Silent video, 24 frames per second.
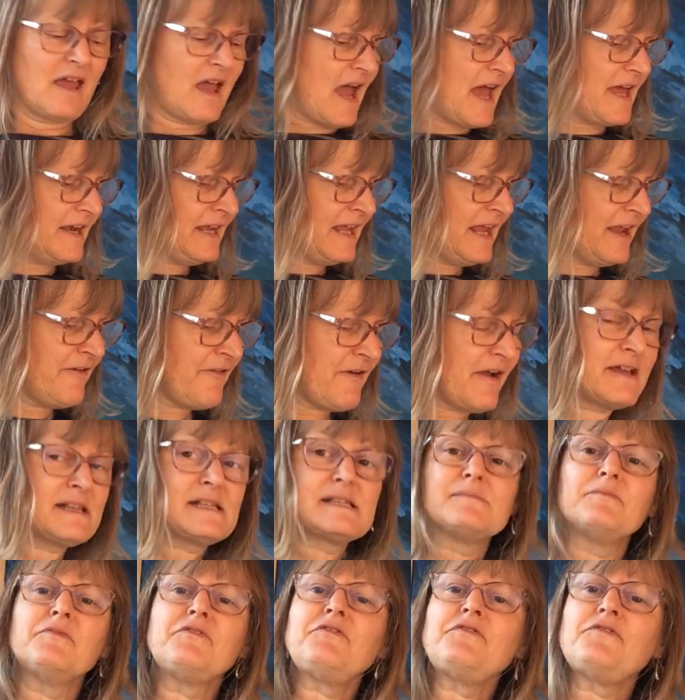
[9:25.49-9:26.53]
And here are
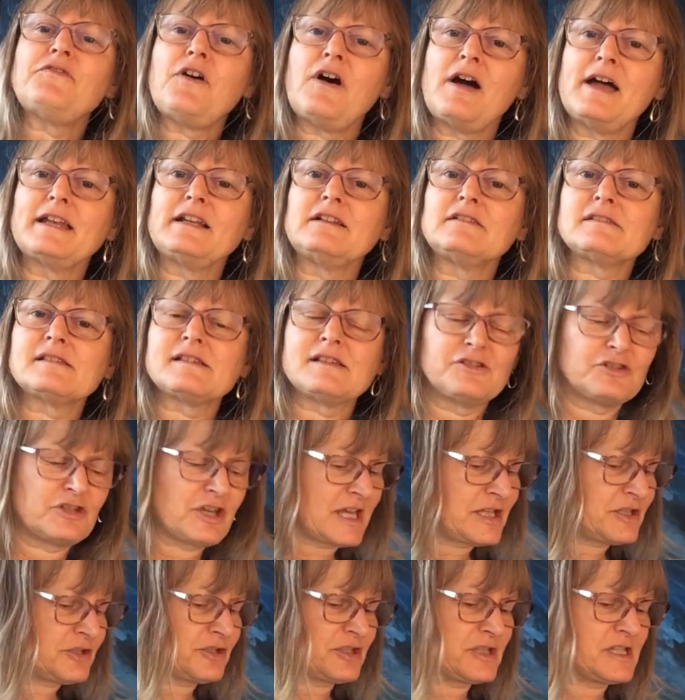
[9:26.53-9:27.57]
some final
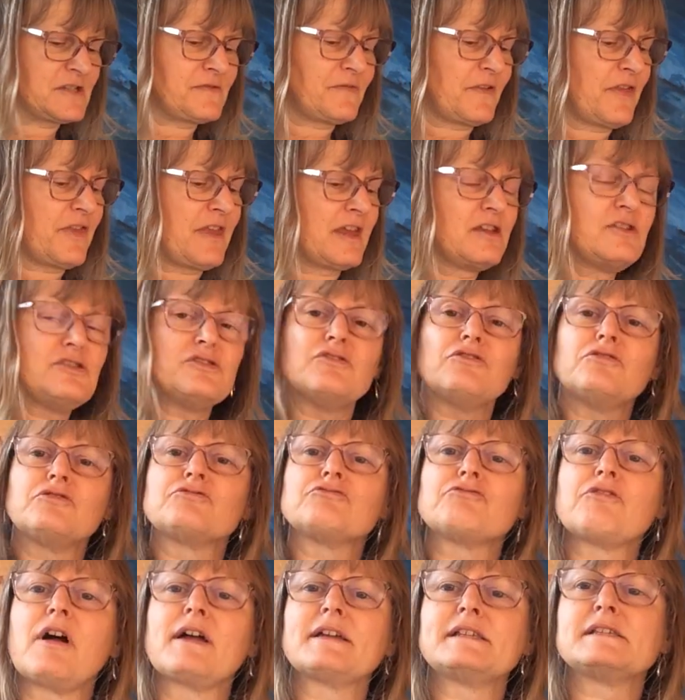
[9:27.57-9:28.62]
suggestions for things you
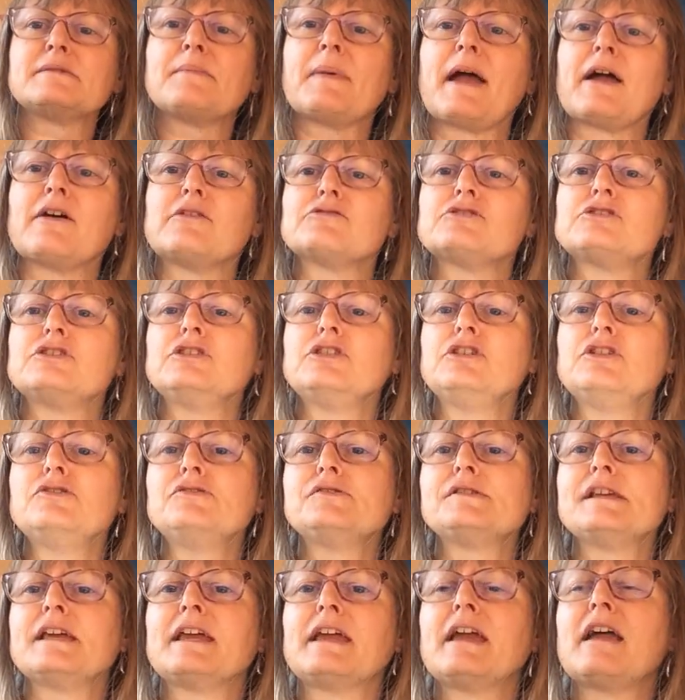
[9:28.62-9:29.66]
could write about
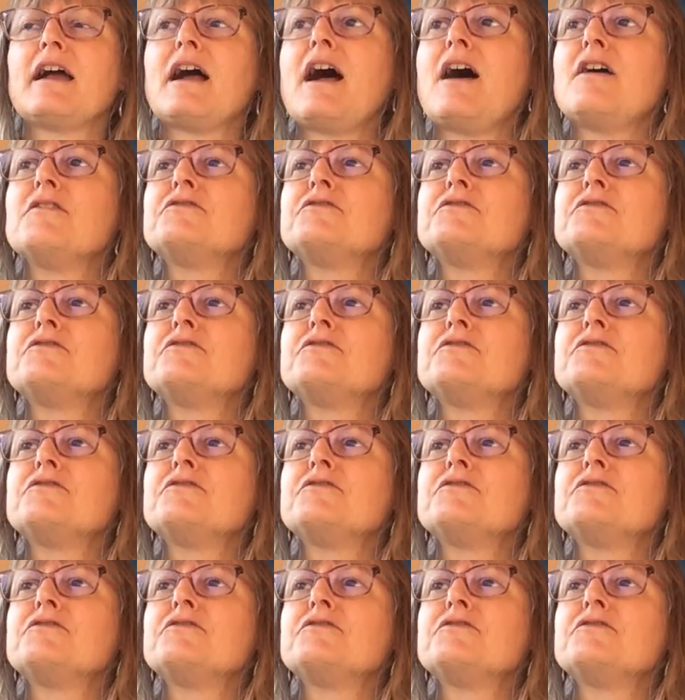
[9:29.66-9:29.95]
using